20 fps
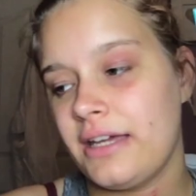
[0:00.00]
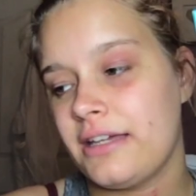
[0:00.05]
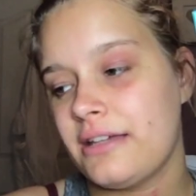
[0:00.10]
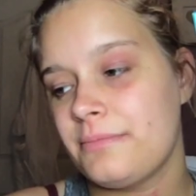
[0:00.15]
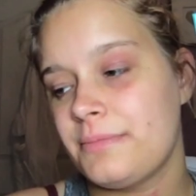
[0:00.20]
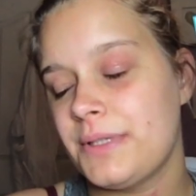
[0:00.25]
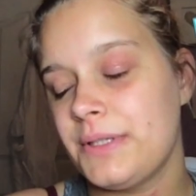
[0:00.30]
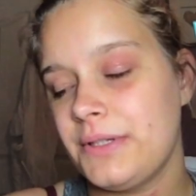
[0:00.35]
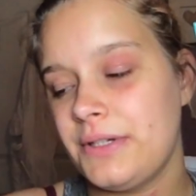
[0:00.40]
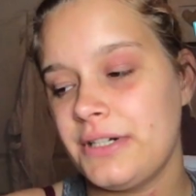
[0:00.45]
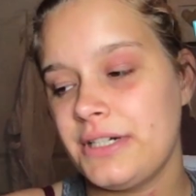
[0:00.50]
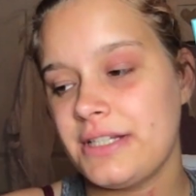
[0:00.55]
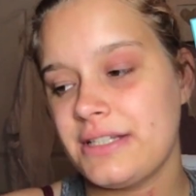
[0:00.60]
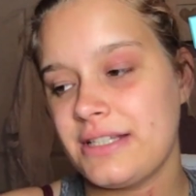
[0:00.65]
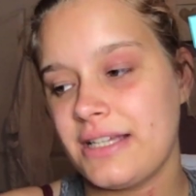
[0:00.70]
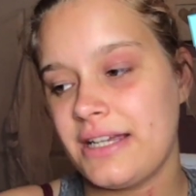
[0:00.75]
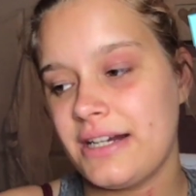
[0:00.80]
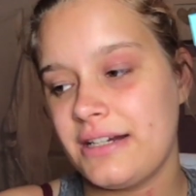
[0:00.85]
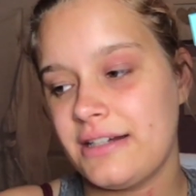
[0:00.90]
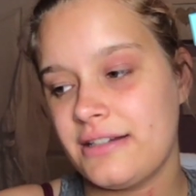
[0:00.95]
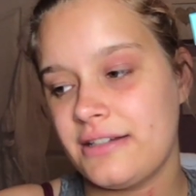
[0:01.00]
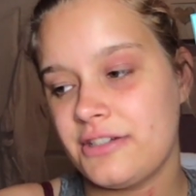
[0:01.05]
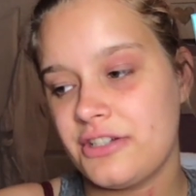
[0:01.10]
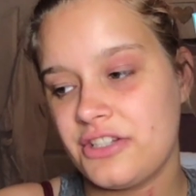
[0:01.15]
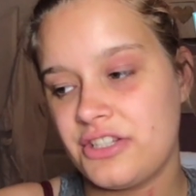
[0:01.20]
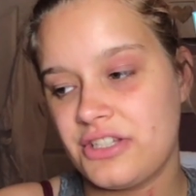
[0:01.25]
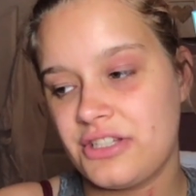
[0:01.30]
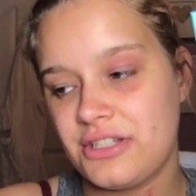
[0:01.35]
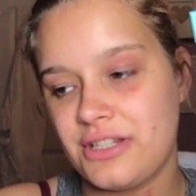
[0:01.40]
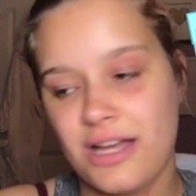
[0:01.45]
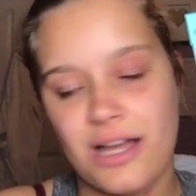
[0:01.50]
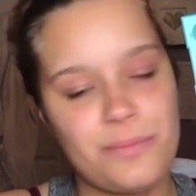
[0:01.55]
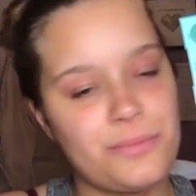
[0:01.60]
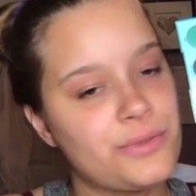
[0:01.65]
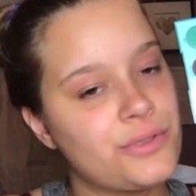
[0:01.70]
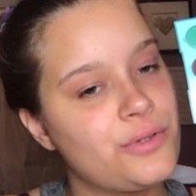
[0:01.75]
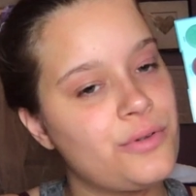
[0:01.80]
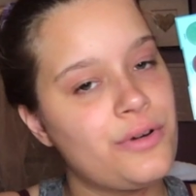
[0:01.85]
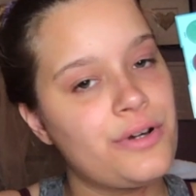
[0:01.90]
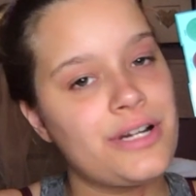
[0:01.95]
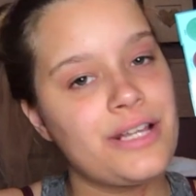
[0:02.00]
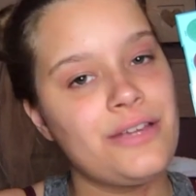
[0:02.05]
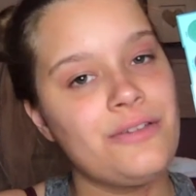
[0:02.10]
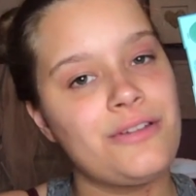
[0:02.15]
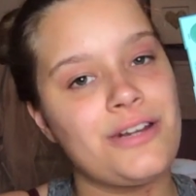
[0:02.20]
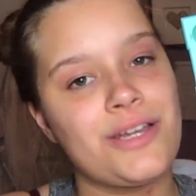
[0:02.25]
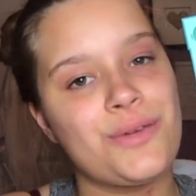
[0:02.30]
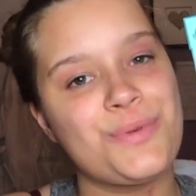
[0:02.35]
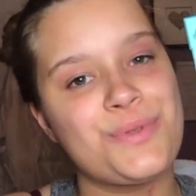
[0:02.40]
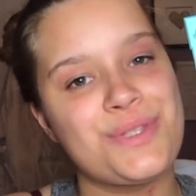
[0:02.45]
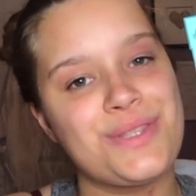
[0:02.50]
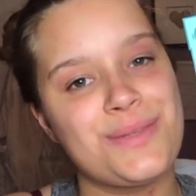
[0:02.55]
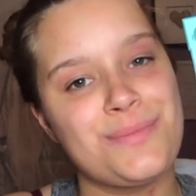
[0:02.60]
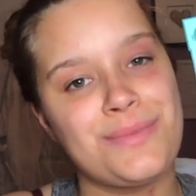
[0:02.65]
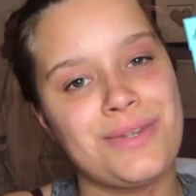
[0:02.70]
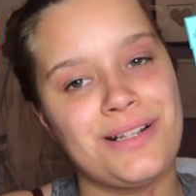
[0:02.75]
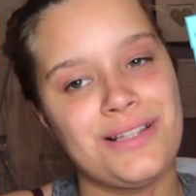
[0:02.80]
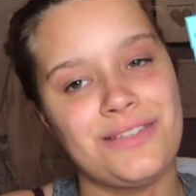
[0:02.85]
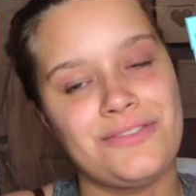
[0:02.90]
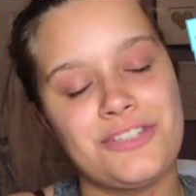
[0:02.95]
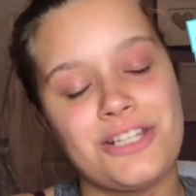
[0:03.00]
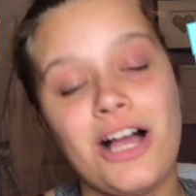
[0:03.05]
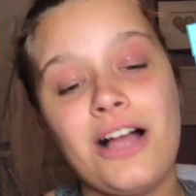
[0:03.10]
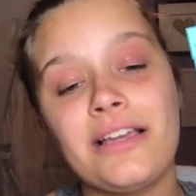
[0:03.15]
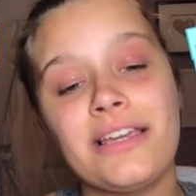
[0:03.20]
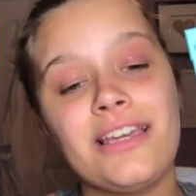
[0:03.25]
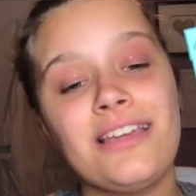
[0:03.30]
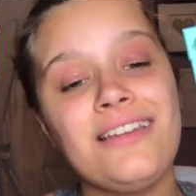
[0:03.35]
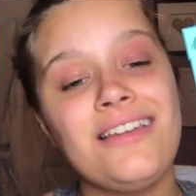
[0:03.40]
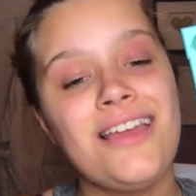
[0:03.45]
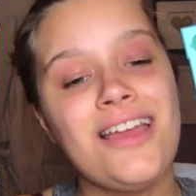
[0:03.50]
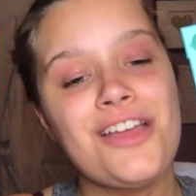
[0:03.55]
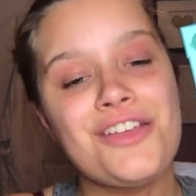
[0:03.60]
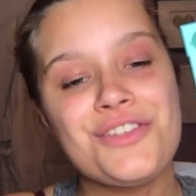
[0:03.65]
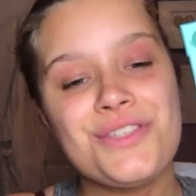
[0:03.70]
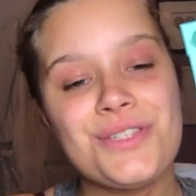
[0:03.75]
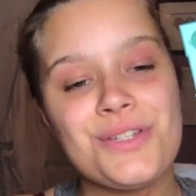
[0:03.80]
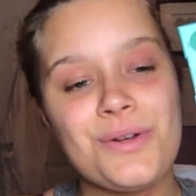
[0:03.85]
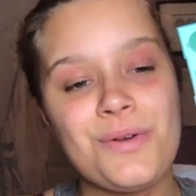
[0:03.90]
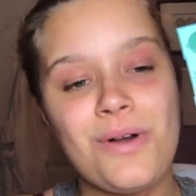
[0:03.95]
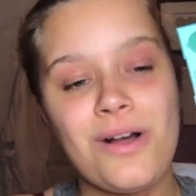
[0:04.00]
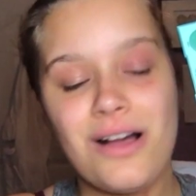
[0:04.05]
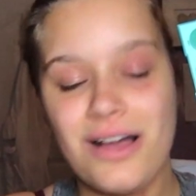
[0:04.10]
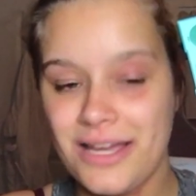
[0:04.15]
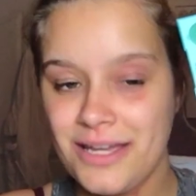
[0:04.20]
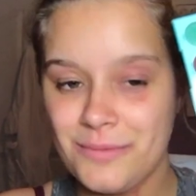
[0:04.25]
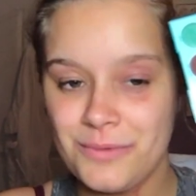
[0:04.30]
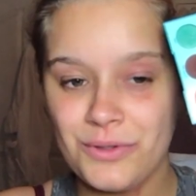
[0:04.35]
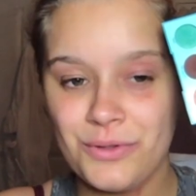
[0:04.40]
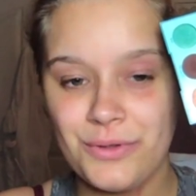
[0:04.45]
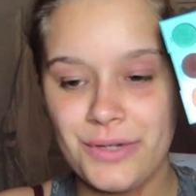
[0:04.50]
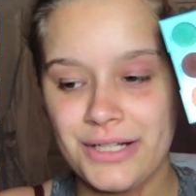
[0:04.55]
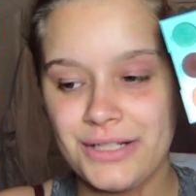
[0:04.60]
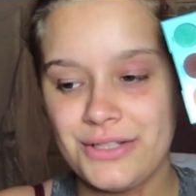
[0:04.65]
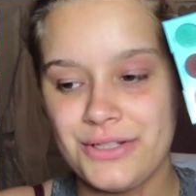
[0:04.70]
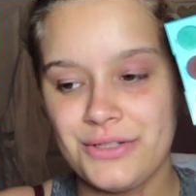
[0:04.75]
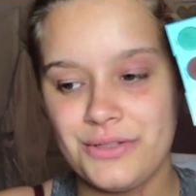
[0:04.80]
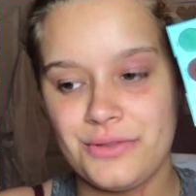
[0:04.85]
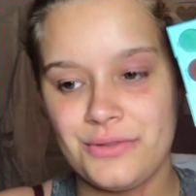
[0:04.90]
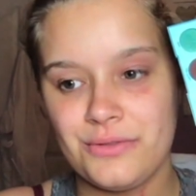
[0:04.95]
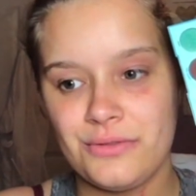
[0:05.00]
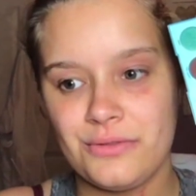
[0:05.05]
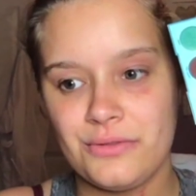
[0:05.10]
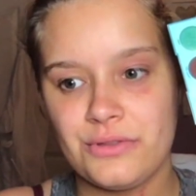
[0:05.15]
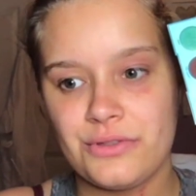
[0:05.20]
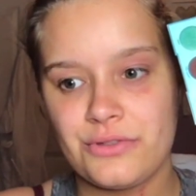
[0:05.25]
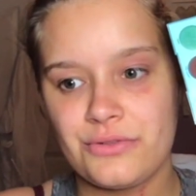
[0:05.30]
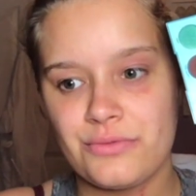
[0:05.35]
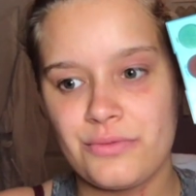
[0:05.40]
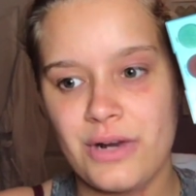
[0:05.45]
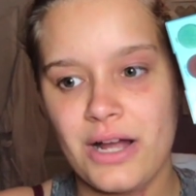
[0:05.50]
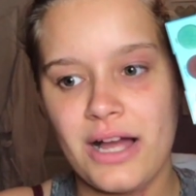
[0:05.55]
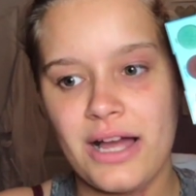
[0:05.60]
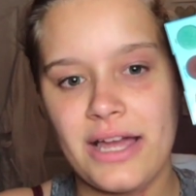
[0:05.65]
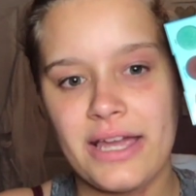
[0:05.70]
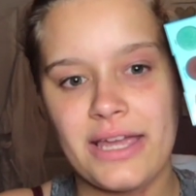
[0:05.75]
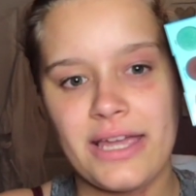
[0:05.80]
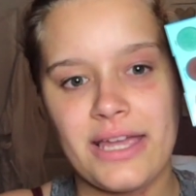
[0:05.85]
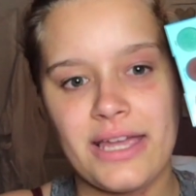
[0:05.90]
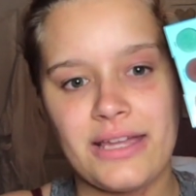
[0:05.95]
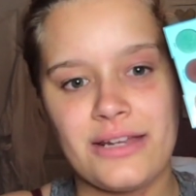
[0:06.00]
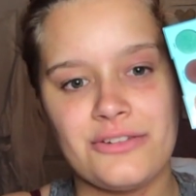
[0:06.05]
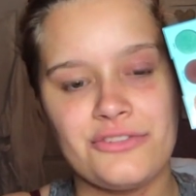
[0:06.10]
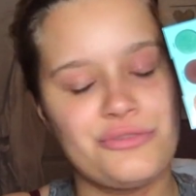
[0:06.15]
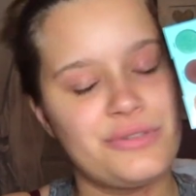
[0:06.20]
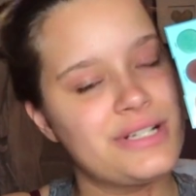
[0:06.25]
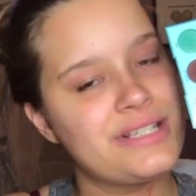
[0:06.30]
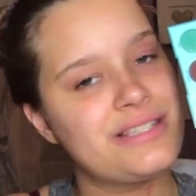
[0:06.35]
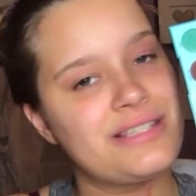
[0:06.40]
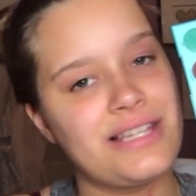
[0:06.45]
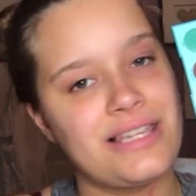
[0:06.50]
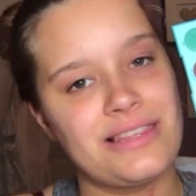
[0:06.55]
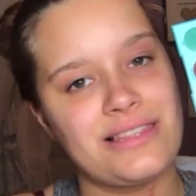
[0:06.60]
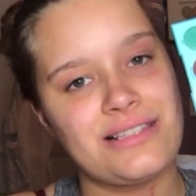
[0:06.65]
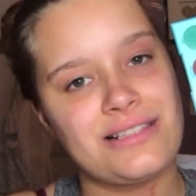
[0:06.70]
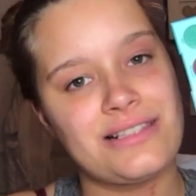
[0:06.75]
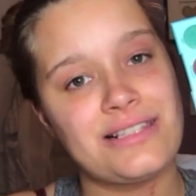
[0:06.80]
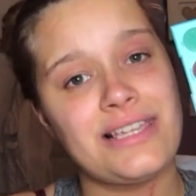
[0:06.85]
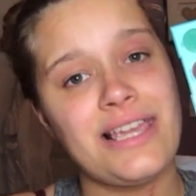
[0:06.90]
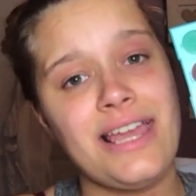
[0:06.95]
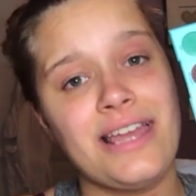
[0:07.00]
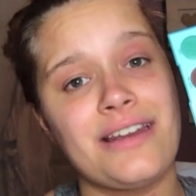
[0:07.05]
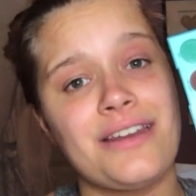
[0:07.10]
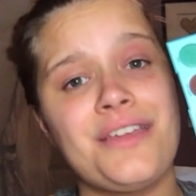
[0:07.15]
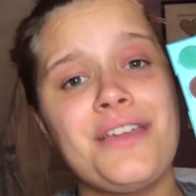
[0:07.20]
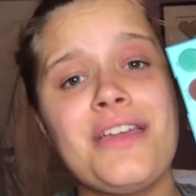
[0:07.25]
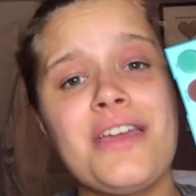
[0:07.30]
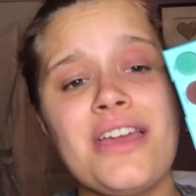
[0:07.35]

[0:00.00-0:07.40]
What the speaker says: computer decided to just stop recording when I was in the middle of talking, so I am going to try and restate this again.